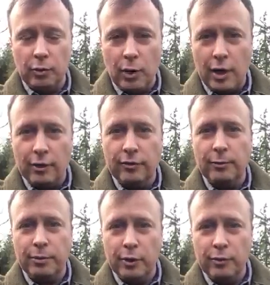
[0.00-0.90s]
Wang's
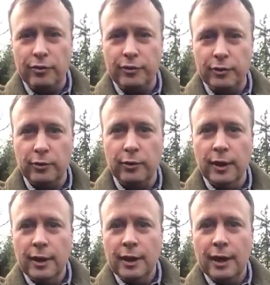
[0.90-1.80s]
approach to
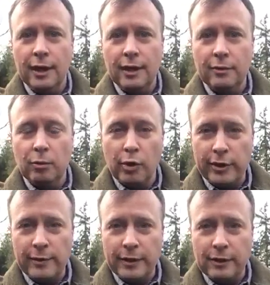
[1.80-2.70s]

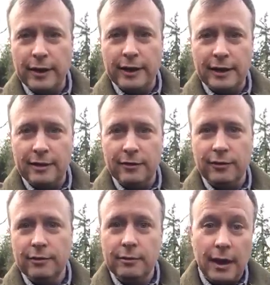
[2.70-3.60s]
working in the clinic
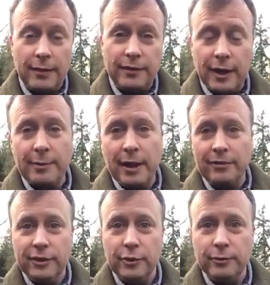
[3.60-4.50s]
is at the time I
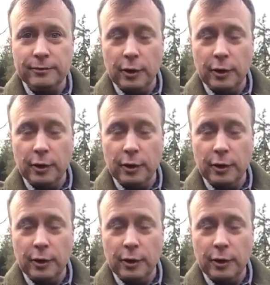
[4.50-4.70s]
see you.